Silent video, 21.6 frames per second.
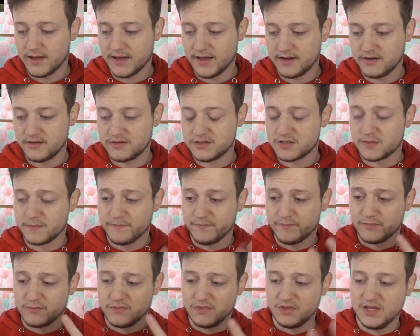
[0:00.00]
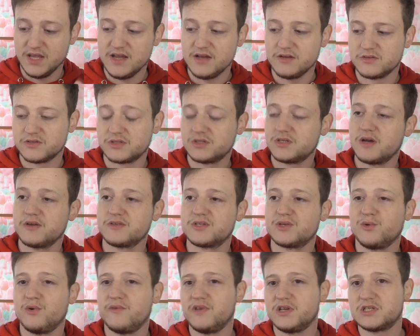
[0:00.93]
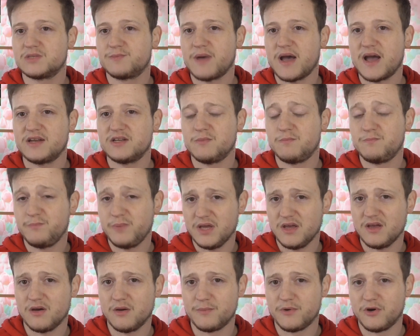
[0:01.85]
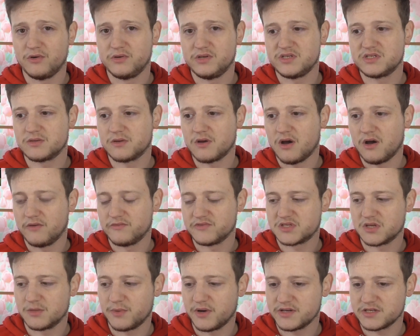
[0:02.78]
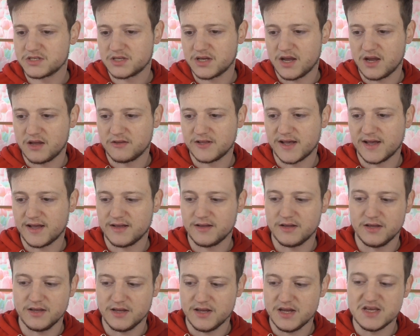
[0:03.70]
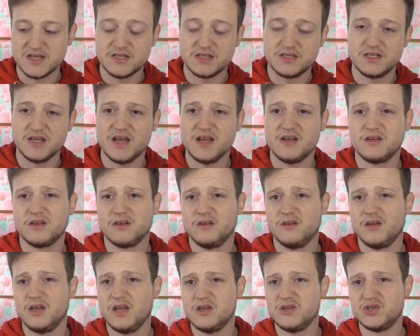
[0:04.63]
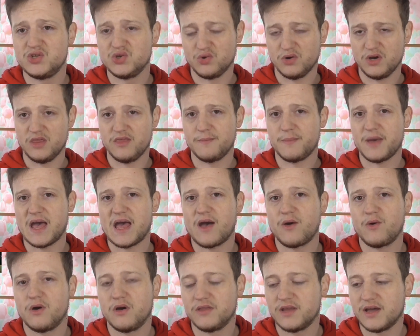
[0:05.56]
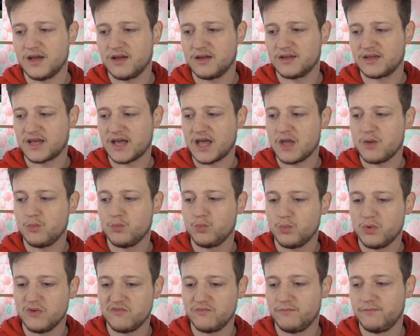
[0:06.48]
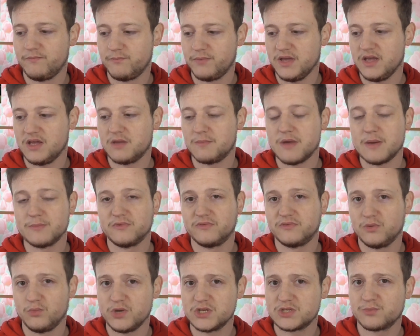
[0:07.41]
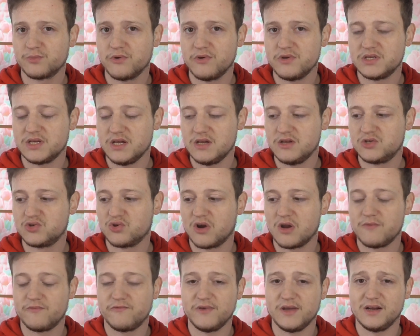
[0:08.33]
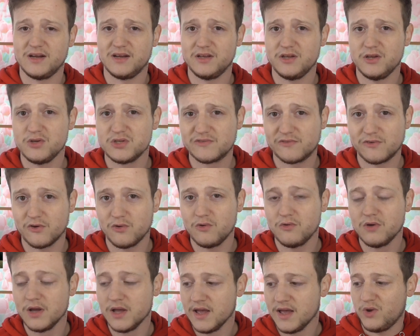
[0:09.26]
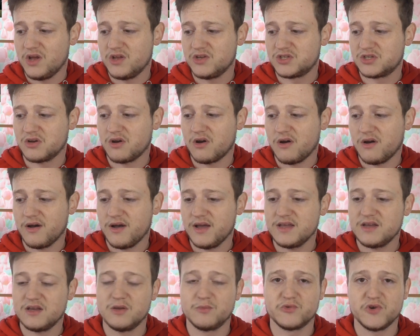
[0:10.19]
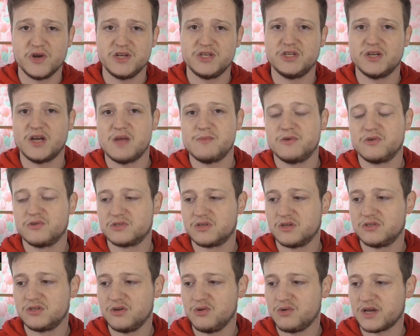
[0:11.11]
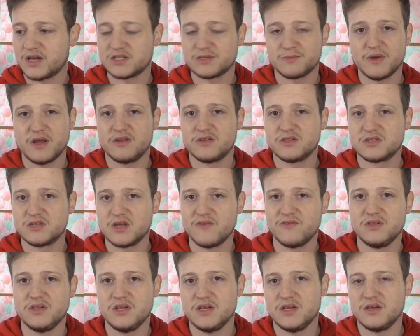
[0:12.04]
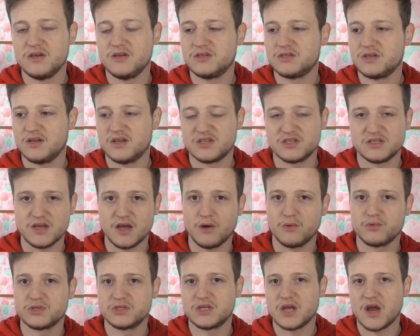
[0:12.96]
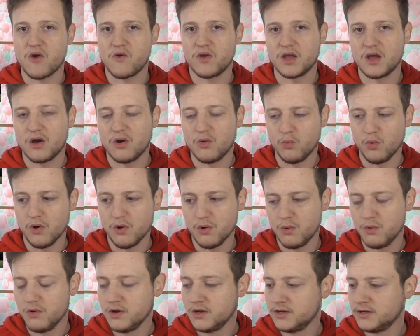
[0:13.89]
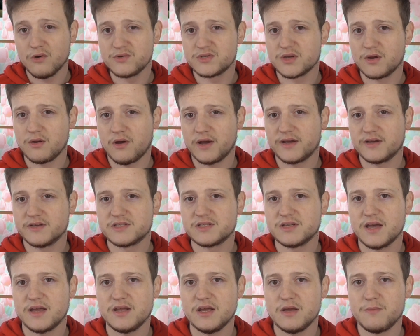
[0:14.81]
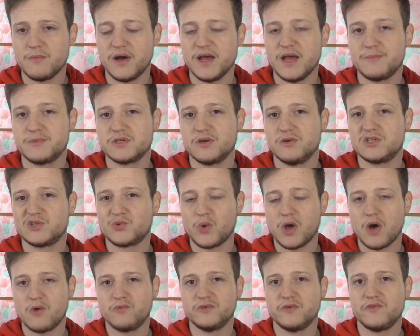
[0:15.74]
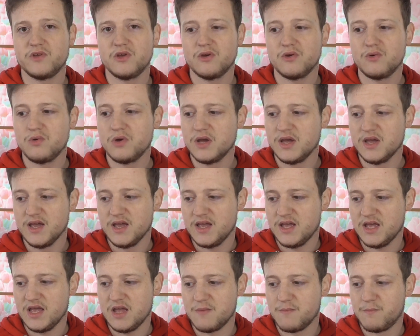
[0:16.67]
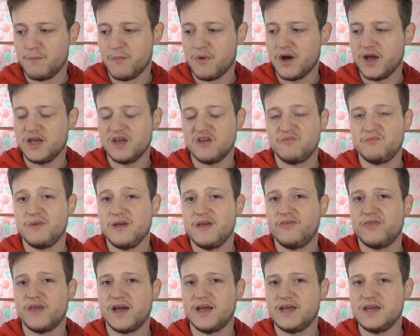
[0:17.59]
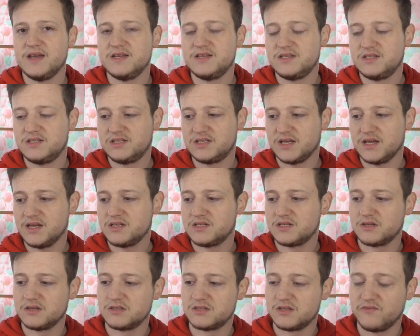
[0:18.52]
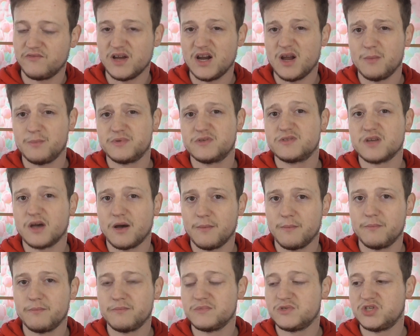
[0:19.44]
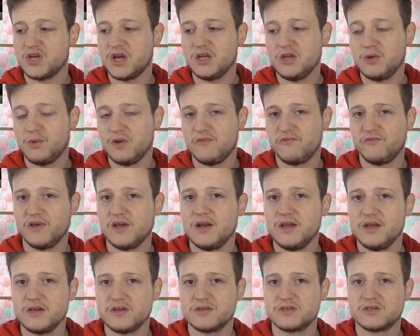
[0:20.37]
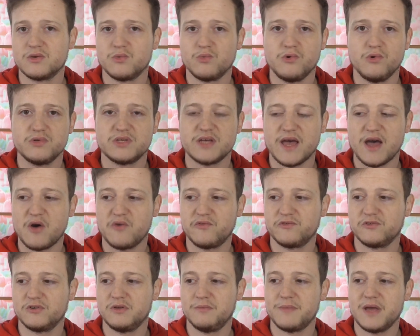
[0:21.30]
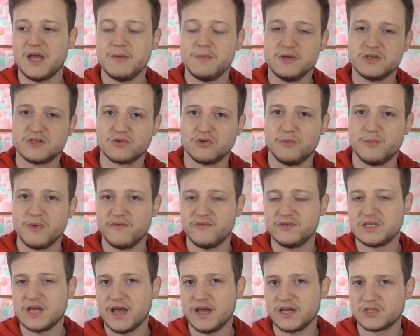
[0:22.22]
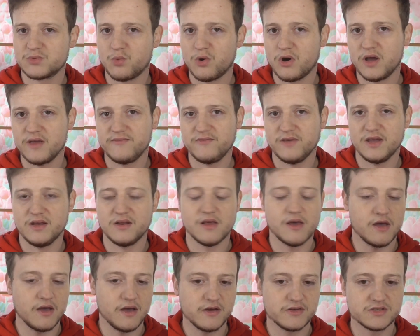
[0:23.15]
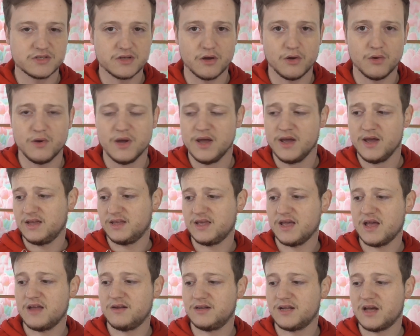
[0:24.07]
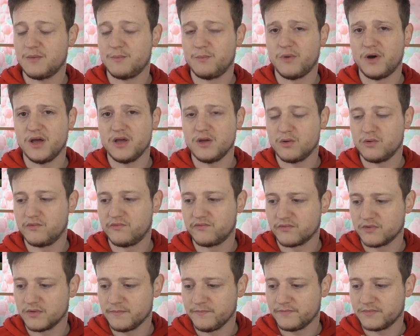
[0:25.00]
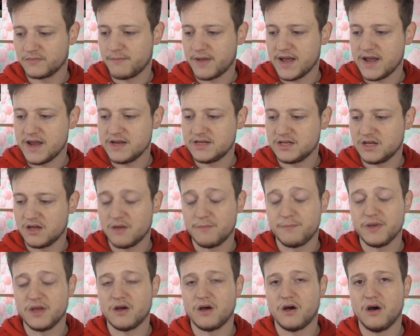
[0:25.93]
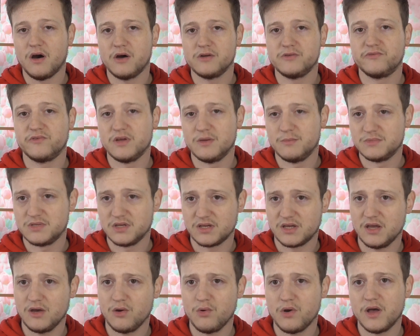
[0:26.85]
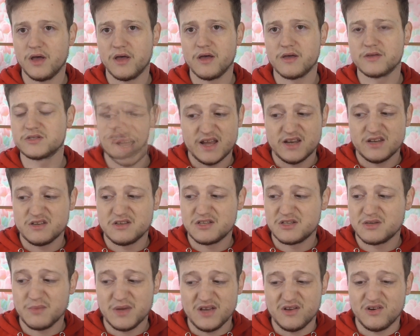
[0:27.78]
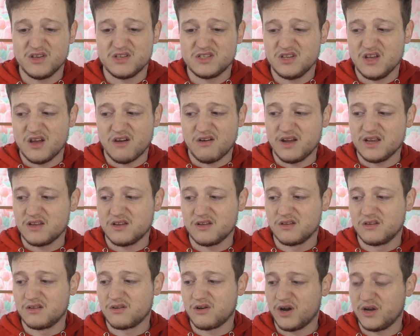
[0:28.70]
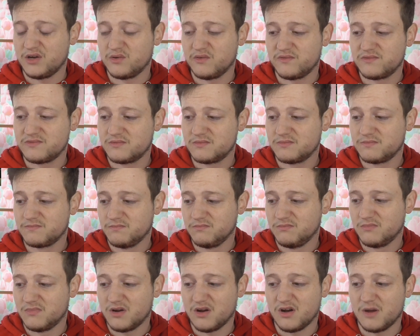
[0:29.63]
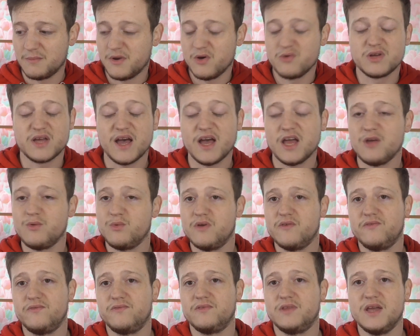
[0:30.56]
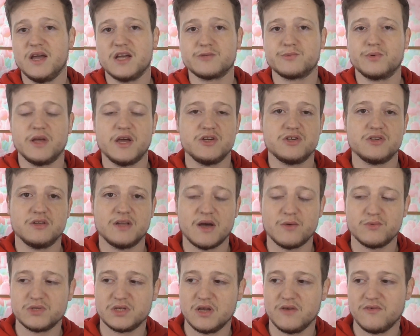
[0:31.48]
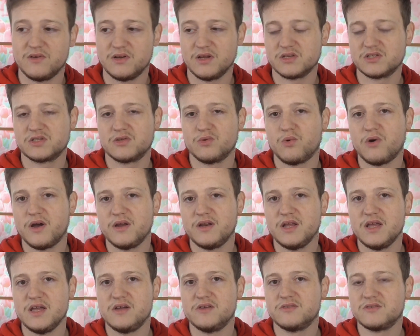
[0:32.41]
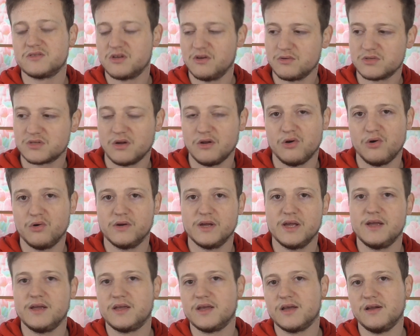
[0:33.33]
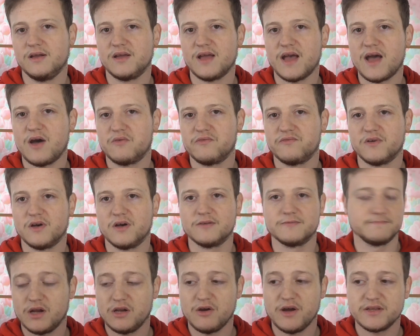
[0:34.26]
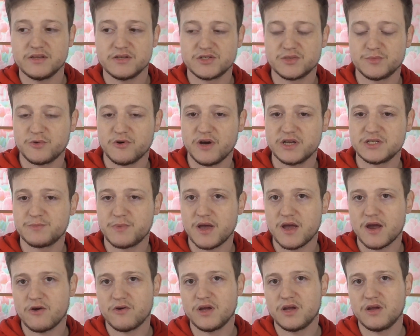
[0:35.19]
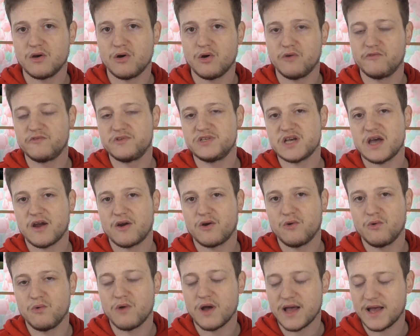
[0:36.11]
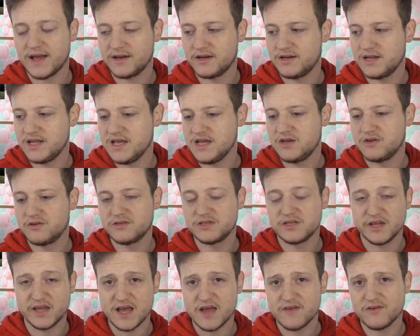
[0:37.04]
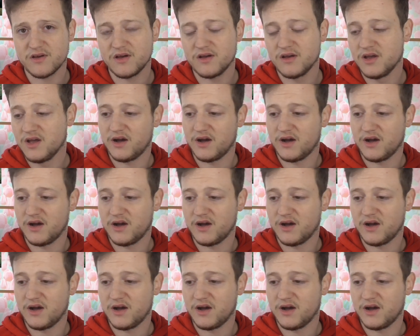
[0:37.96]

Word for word: And Negan does sort of expand a bit upon his answer by saying that he did enjoyed the power that came with being a member of the Whisperers. He enjoyed feeling useful, which I can appreciate because the dude has spent seven years in a cell staring at a wall. Also, like I said in my episode 12 review, it might have been that he did develop some genuine feelings towards Alpha and maybe saw a bit of his ex wife in her, so again, that might have made it a bit hard for him to kill her. And to be honest, yeah, I kind of I'm okay with the explanation that was given as to why Negan took so long in killing Alpha. I like the surprise pairing of Daryl and Negan together.